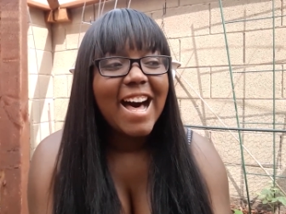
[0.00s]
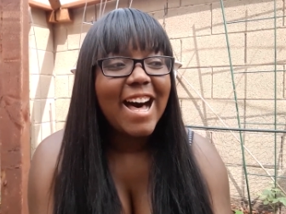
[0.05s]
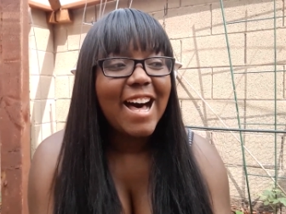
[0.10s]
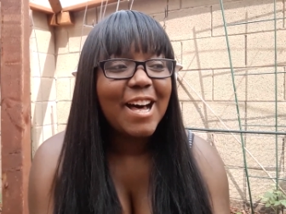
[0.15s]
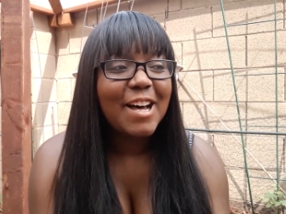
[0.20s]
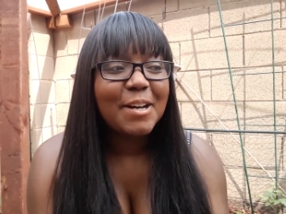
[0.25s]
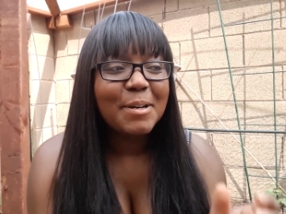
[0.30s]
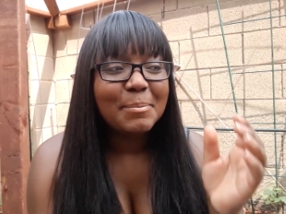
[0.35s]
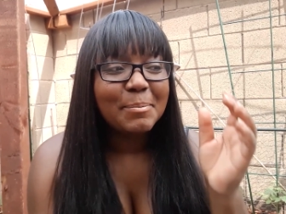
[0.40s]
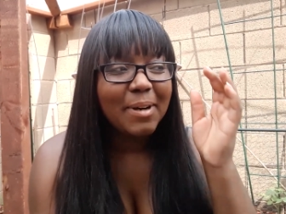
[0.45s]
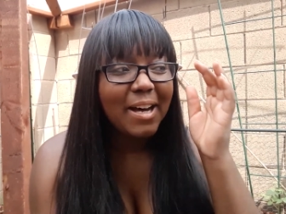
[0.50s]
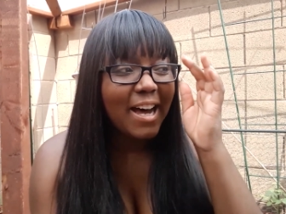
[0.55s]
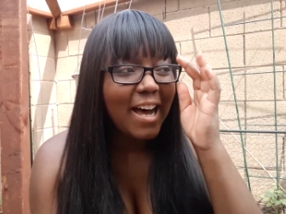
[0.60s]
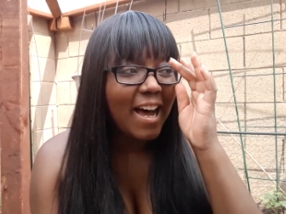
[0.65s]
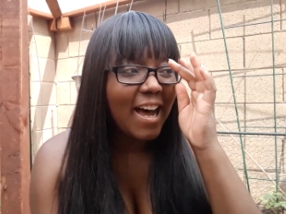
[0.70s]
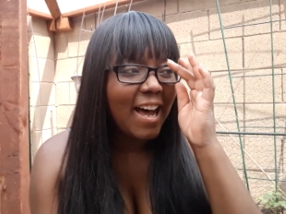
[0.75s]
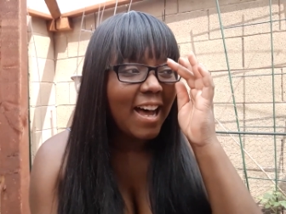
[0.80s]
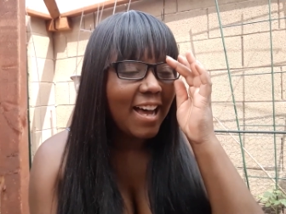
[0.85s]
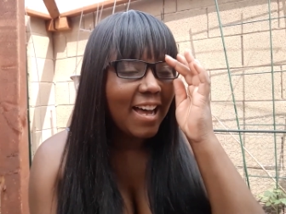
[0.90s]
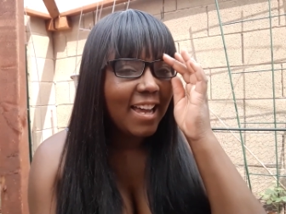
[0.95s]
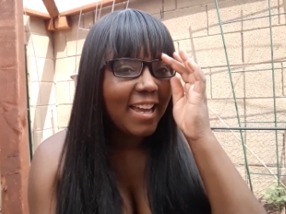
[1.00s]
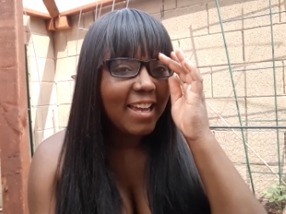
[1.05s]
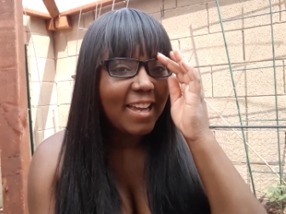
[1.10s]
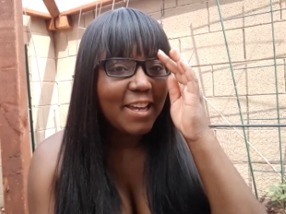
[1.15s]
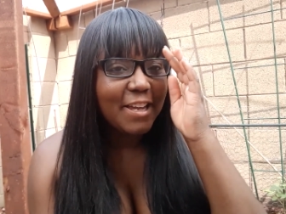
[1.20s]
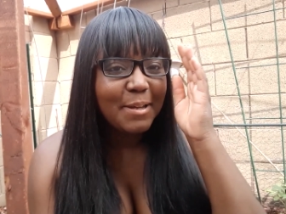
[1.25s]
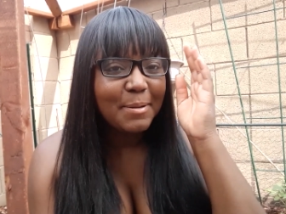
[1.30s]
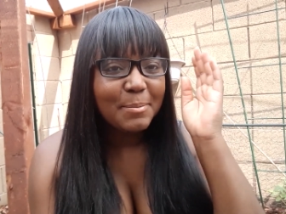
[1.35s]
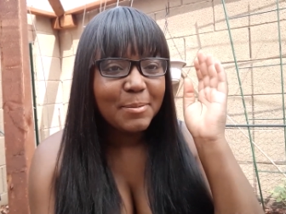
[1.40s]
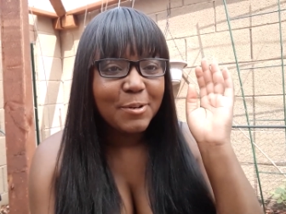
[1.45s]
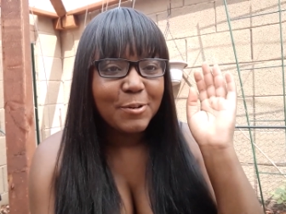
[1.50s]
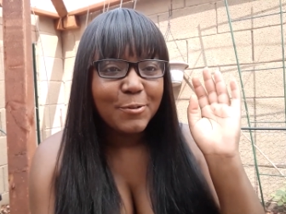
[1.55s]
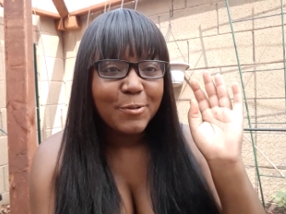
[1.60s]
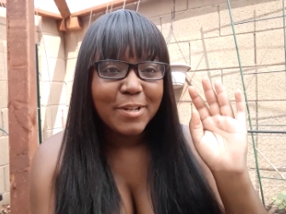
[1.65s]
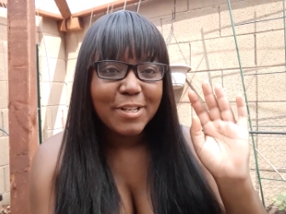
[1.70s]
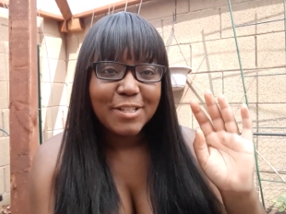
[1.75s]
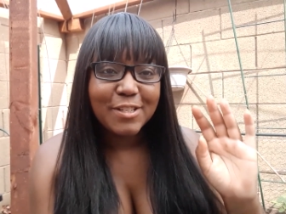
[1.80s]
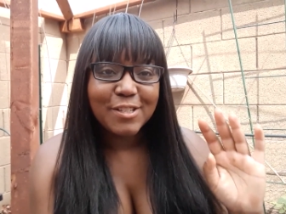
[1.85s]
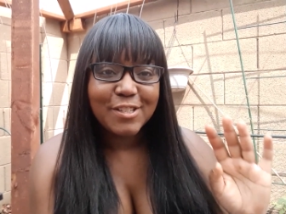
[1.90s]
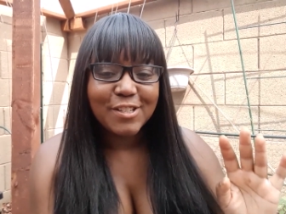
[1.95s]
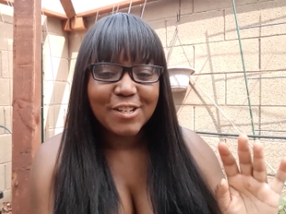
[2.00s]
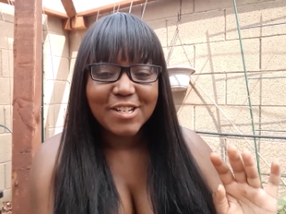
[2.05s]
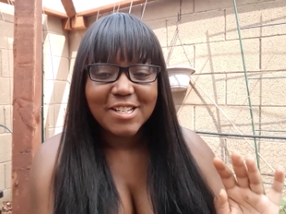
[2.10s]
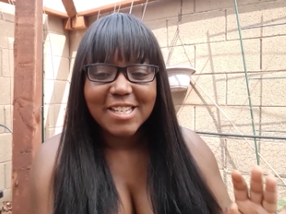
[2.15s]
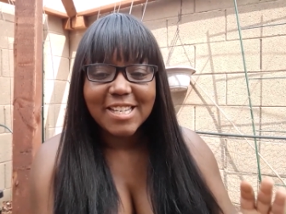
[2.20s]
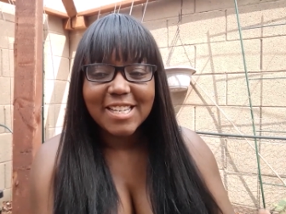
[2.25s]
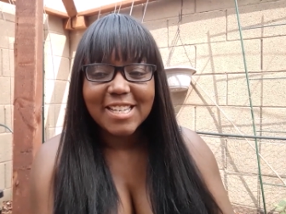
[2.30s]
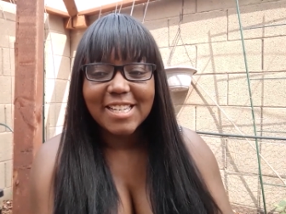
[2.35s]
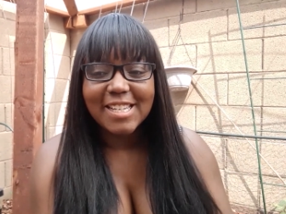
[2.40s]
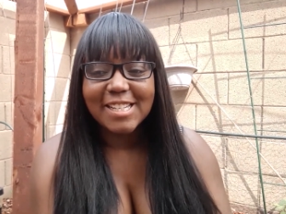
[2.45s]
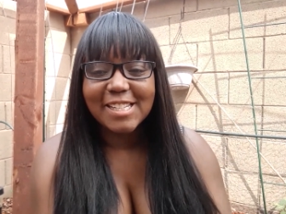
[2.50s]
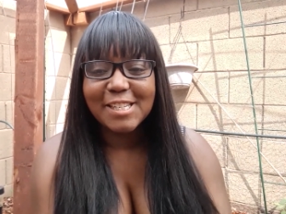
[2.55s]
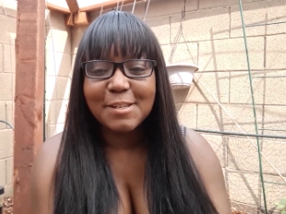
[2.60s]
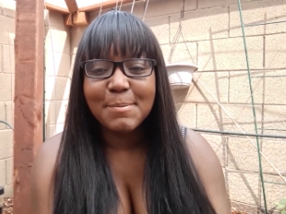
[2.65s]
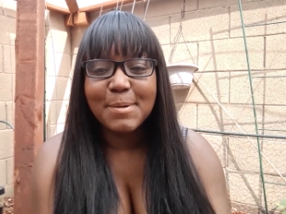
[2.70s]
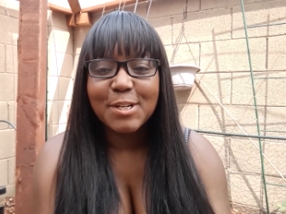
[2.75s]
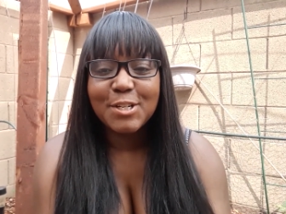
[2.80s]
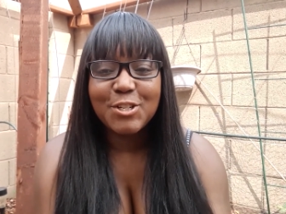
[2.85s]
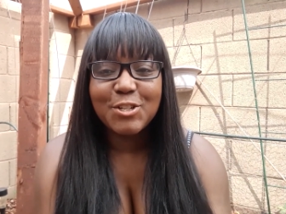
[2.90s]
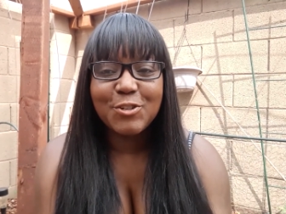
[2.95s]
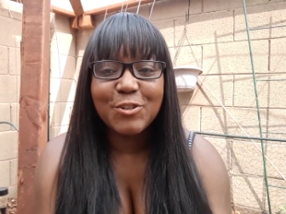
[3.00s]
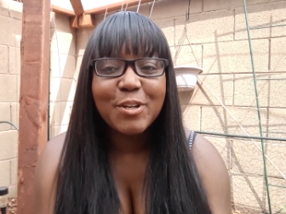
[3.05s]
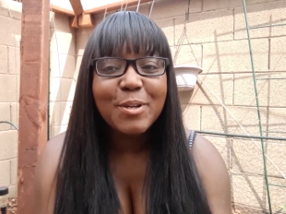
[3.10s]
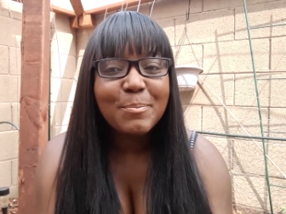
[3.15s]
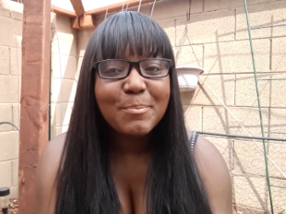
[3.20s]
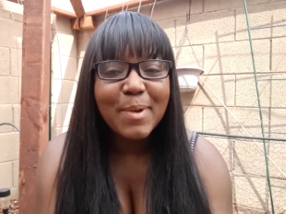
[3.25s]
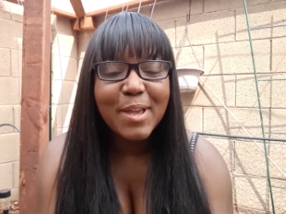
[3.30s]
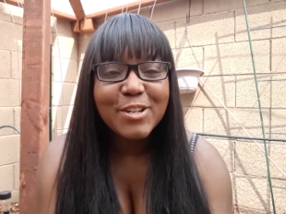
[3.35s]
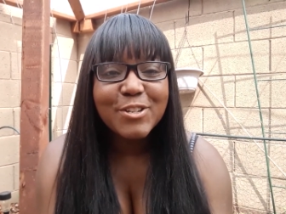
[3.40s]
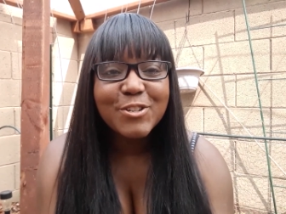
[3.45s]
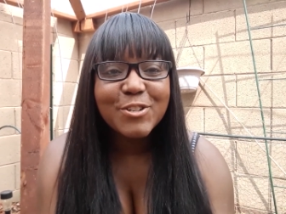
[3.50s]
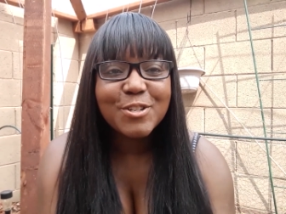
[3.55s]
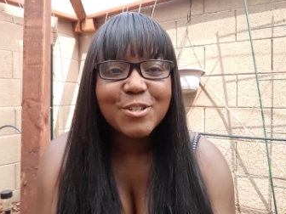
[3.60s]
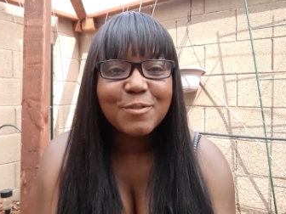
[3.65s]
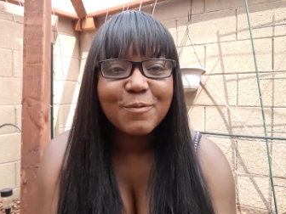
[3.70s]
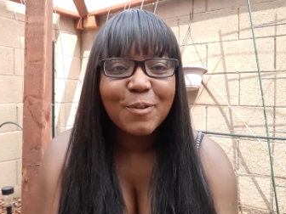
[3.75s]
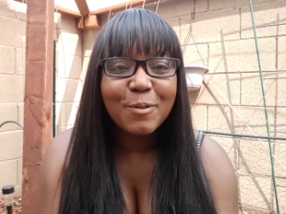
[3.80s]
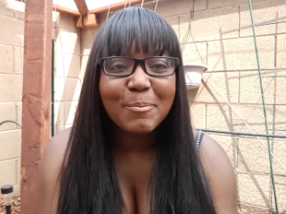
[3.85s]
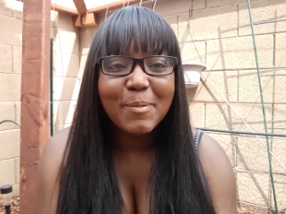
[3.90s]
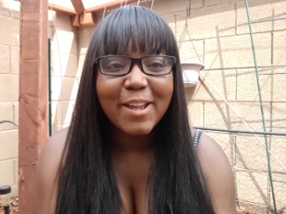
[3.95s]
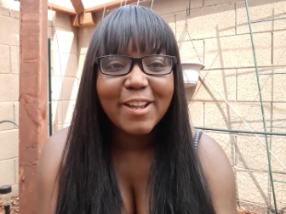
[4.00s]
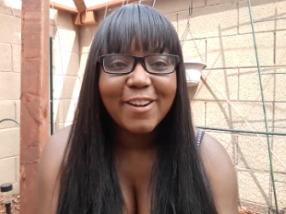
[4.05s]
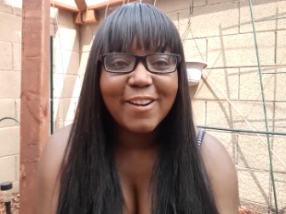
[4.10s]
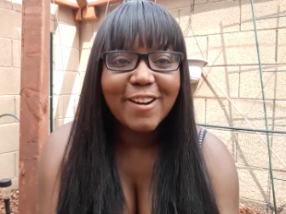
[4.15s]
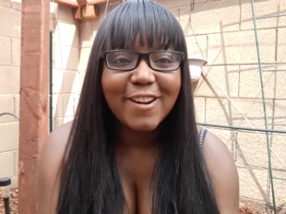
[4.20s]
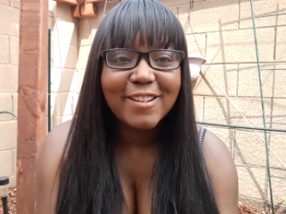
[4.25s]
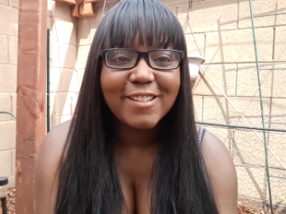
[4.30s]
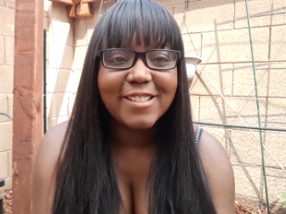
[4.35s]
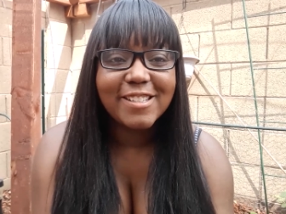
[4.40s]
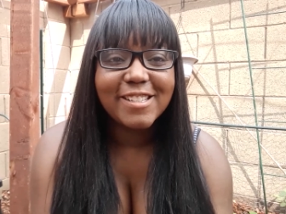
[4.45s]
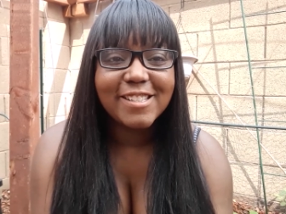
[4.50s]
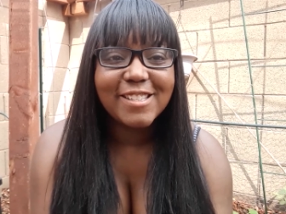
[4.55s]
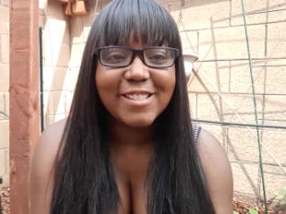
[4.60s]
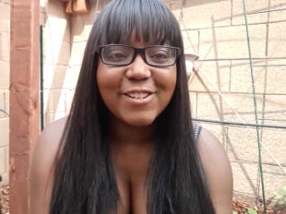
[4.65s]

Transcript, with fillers: I am going to start taking some extreme measures for my garden.